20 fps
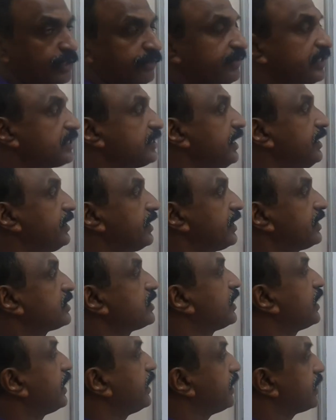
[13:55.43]
of the center is
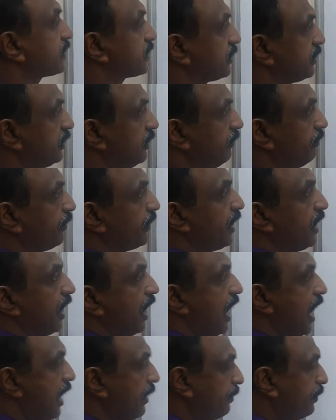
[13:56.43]
the radius,
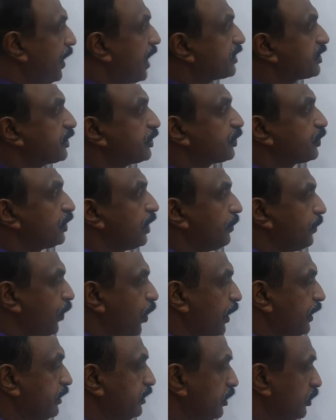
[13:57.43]
and passes to the
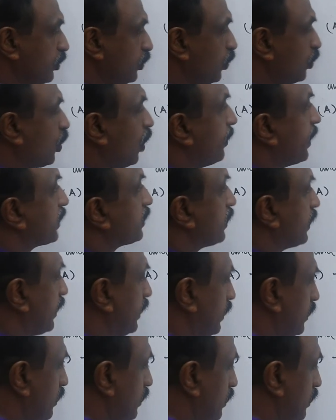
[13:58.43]
point 2, 3.